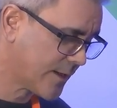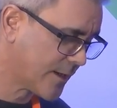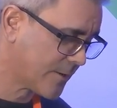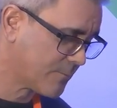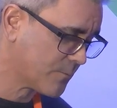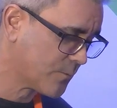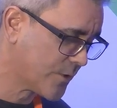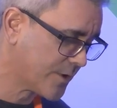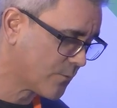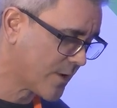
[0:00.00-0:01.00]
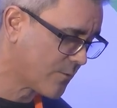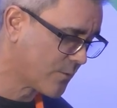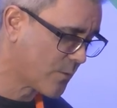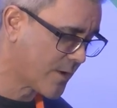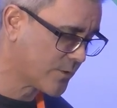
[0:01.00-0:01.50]
um, we, where,
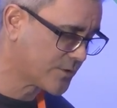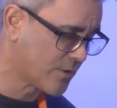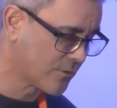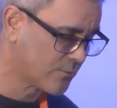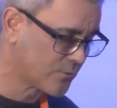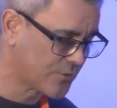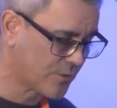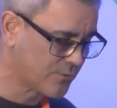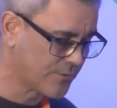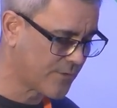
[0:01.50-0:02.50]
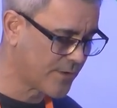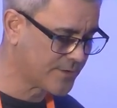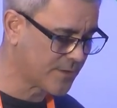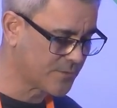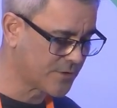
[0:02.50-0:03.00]
where we struggle, struggle to find some.